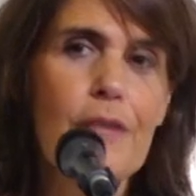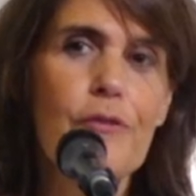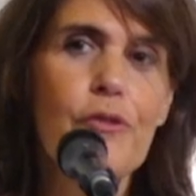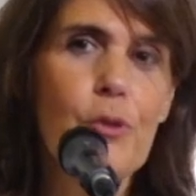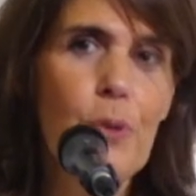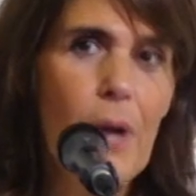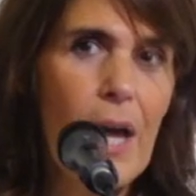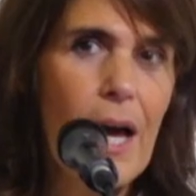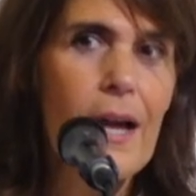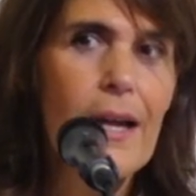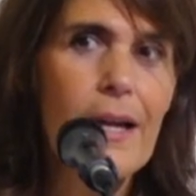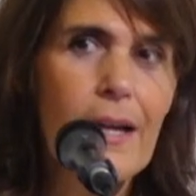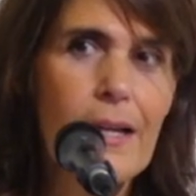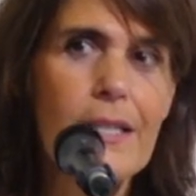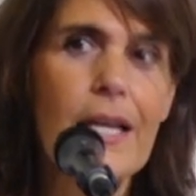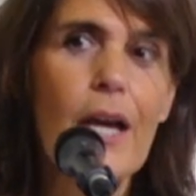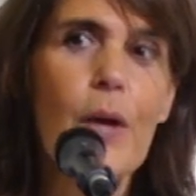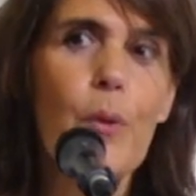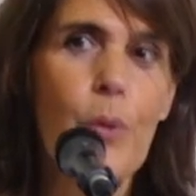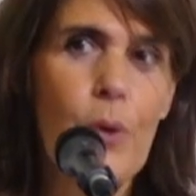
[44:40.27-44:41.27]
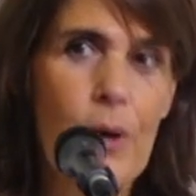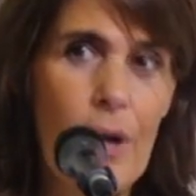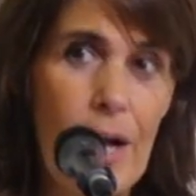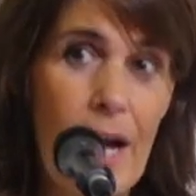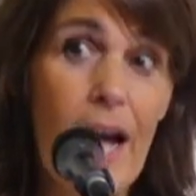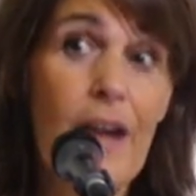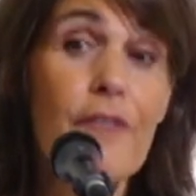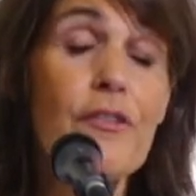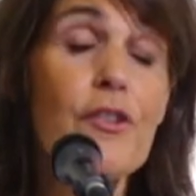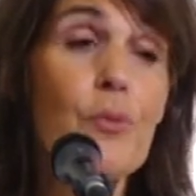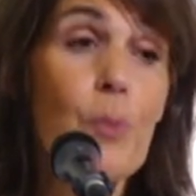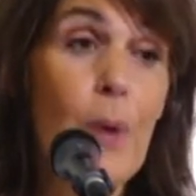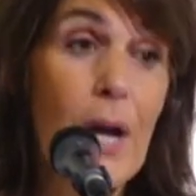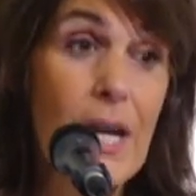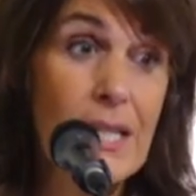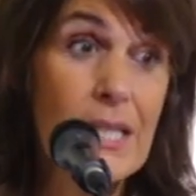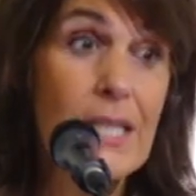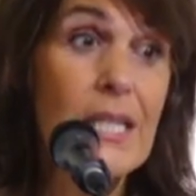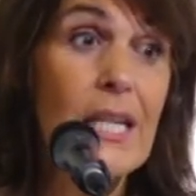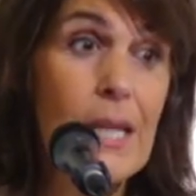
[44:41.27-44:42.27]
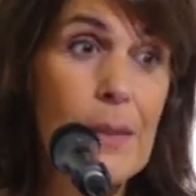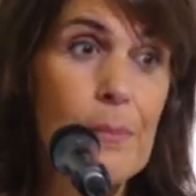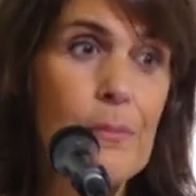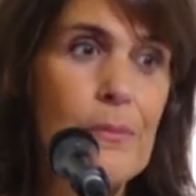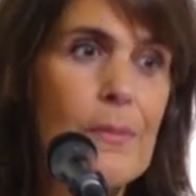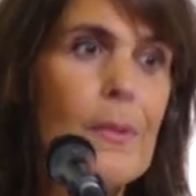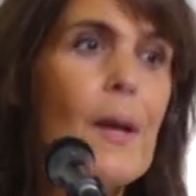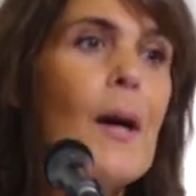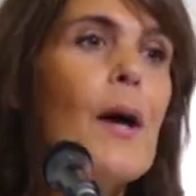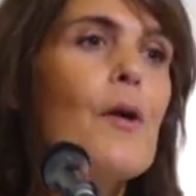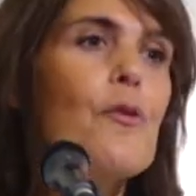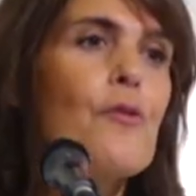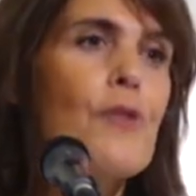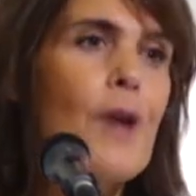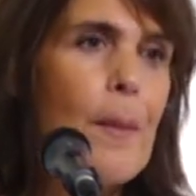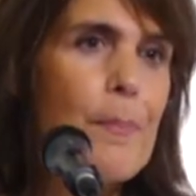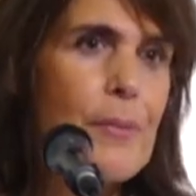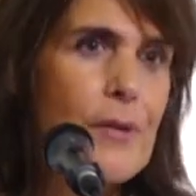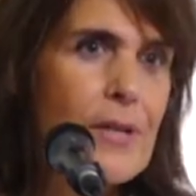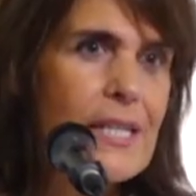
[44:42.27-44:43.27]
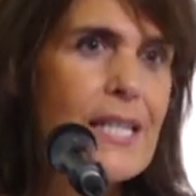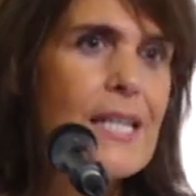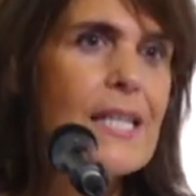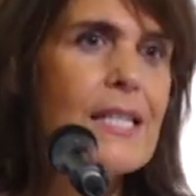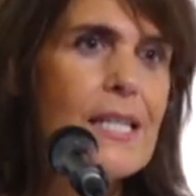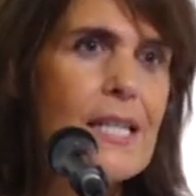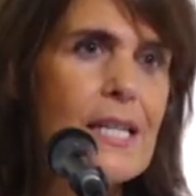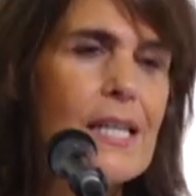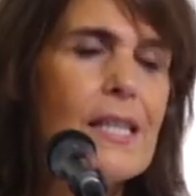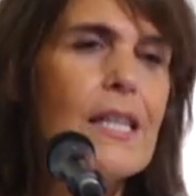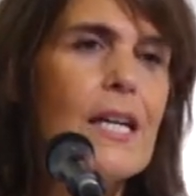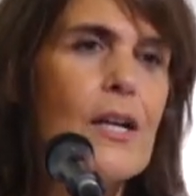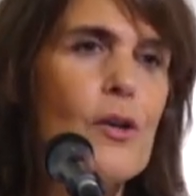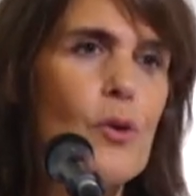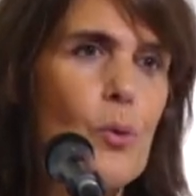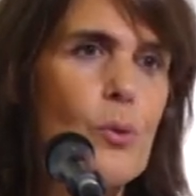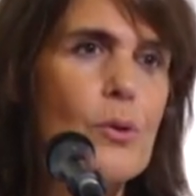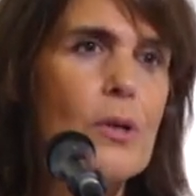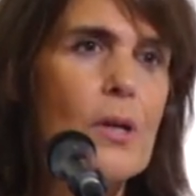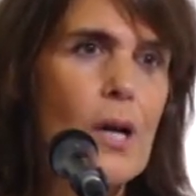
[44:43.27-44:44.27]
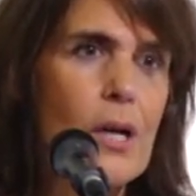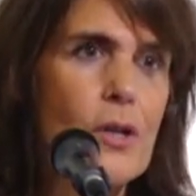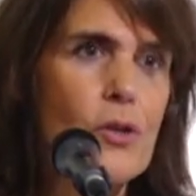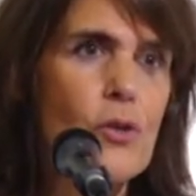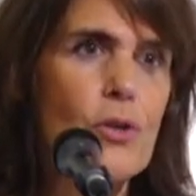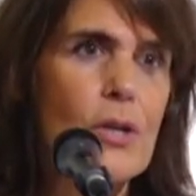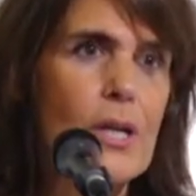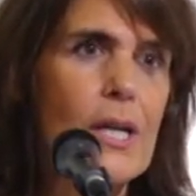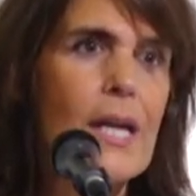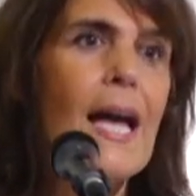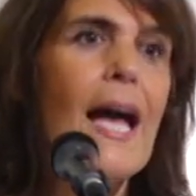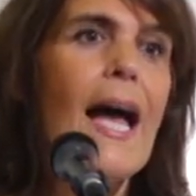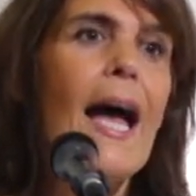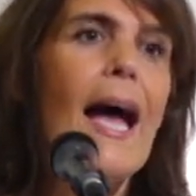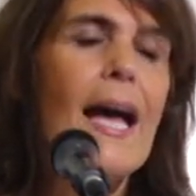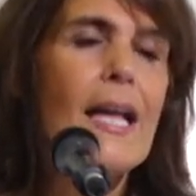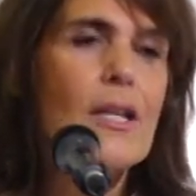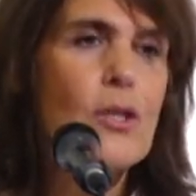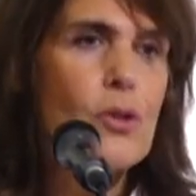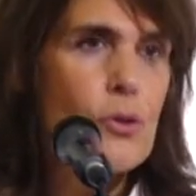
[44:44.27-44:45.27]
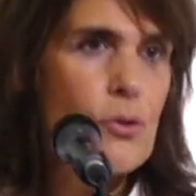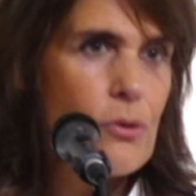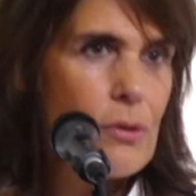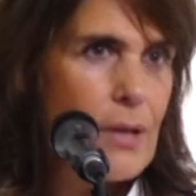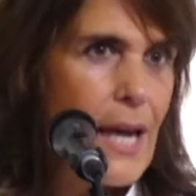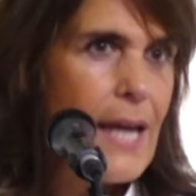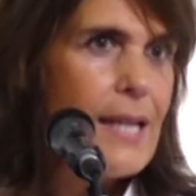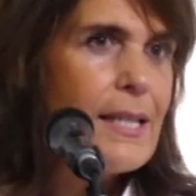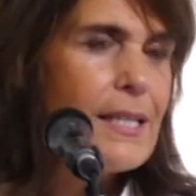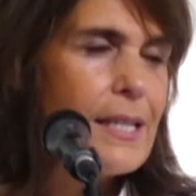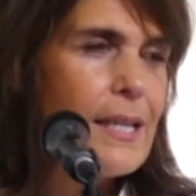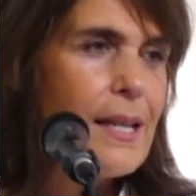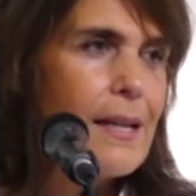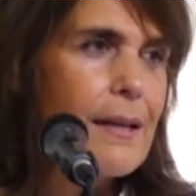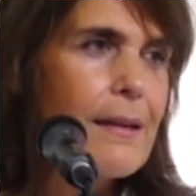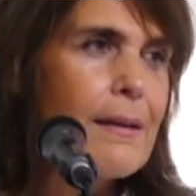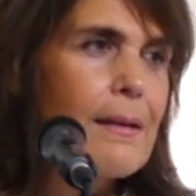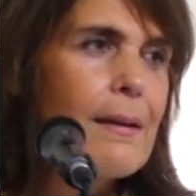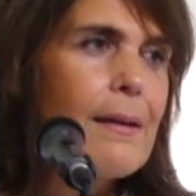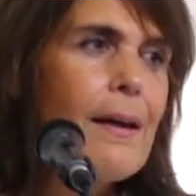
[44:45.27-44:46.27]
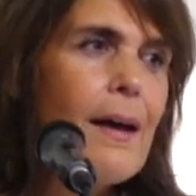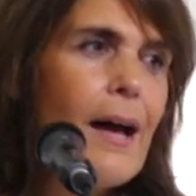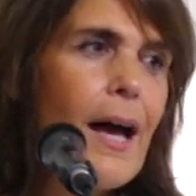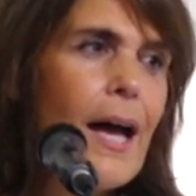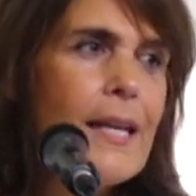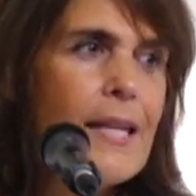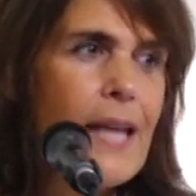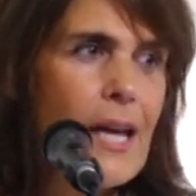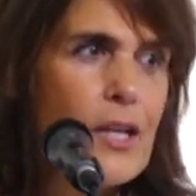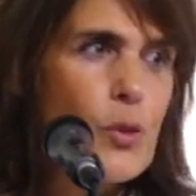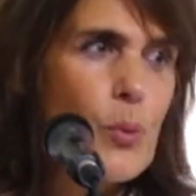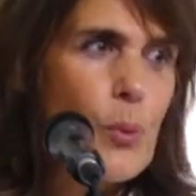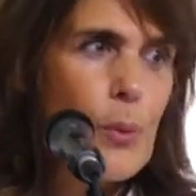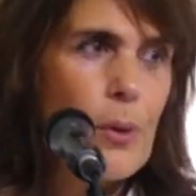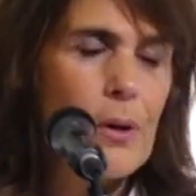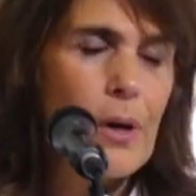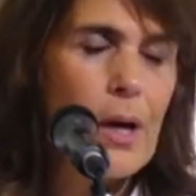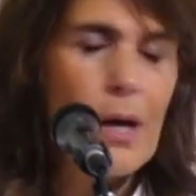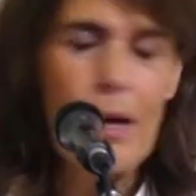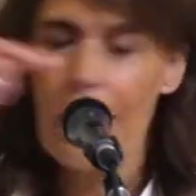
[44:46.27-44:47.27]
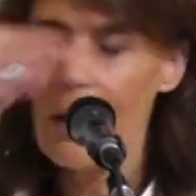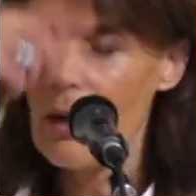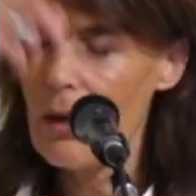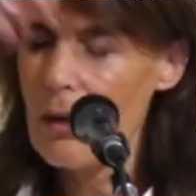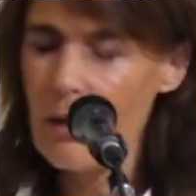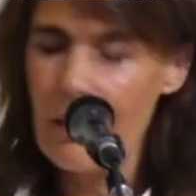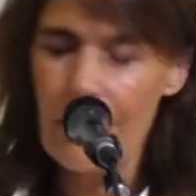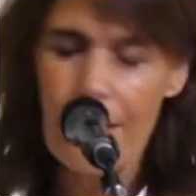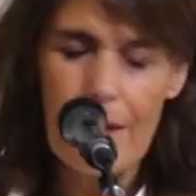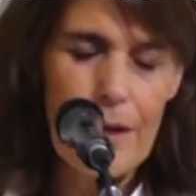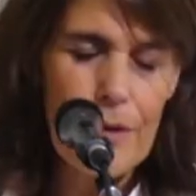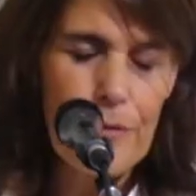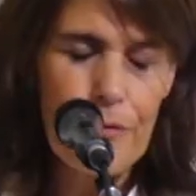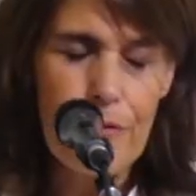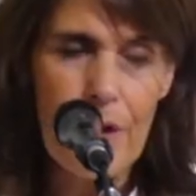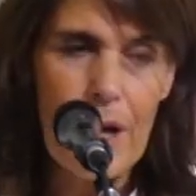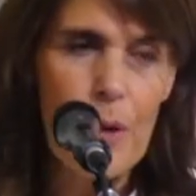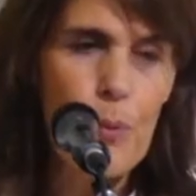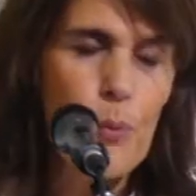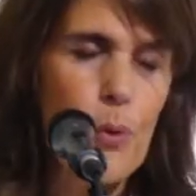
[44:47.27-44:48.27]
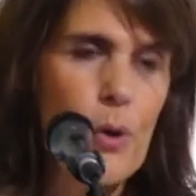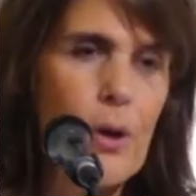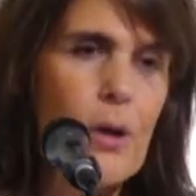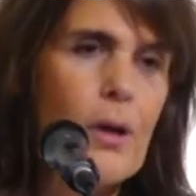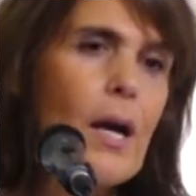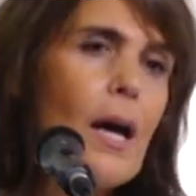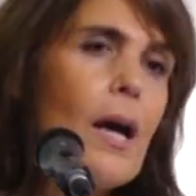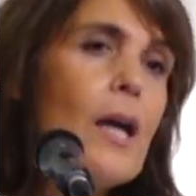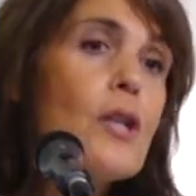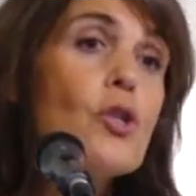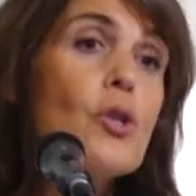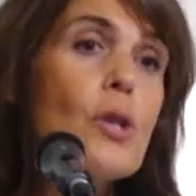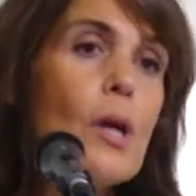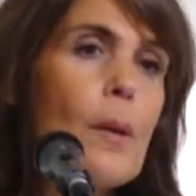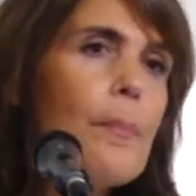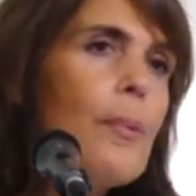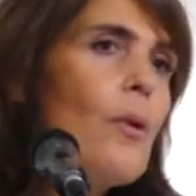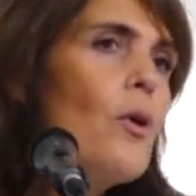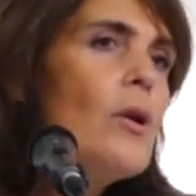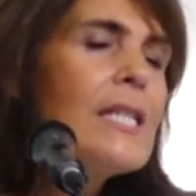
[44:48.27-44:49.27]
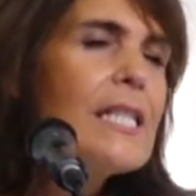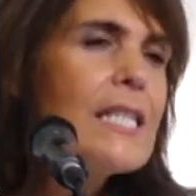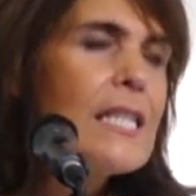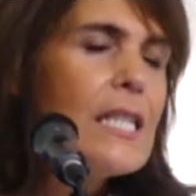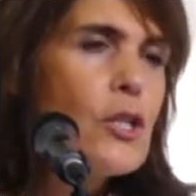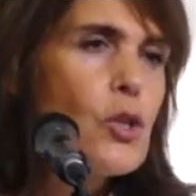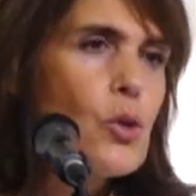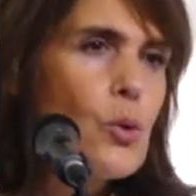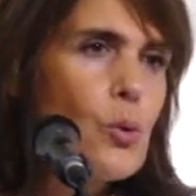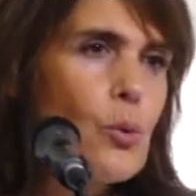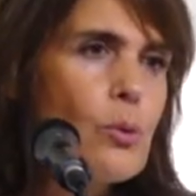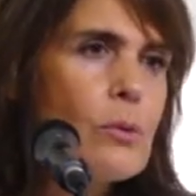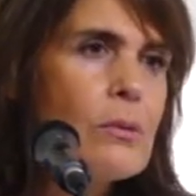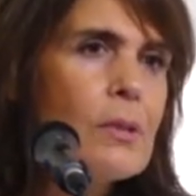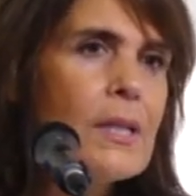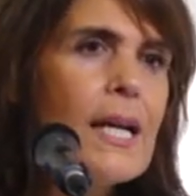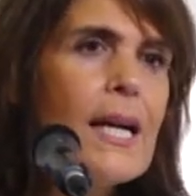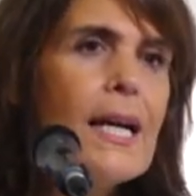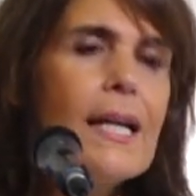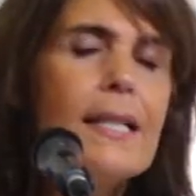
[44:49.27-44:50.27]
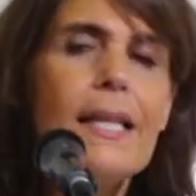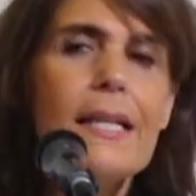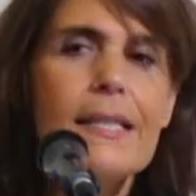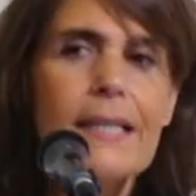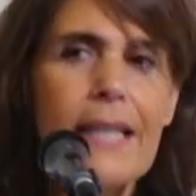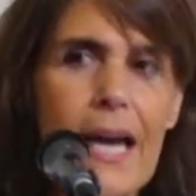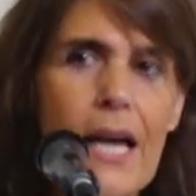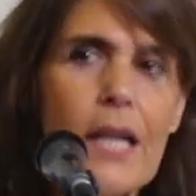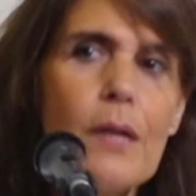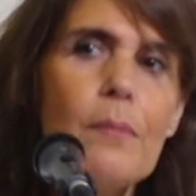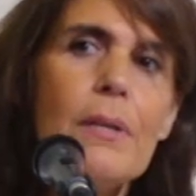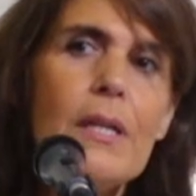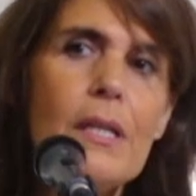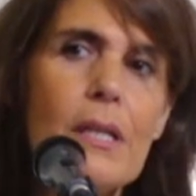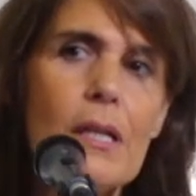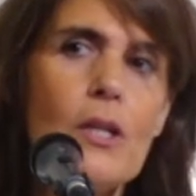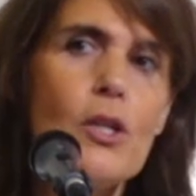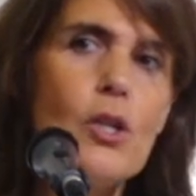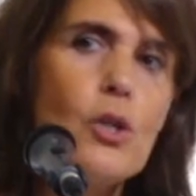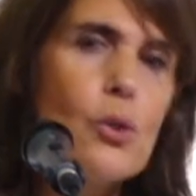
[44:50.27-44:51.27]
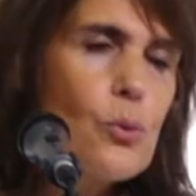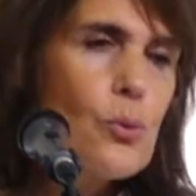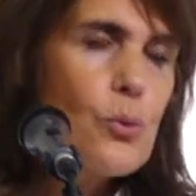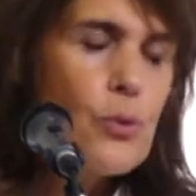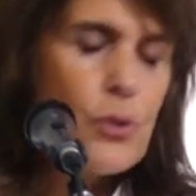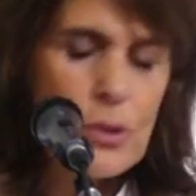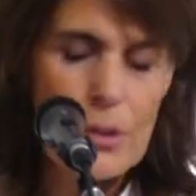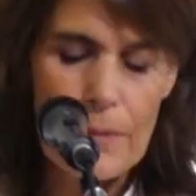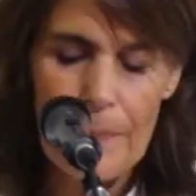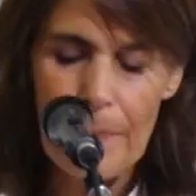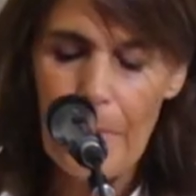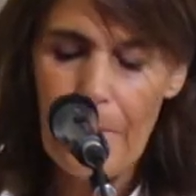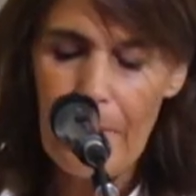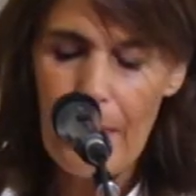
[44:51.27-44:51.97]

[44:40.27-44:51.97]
If you like, they were a heavyweight team representing their own country and creating a network, a framework, a policy tool that can be then used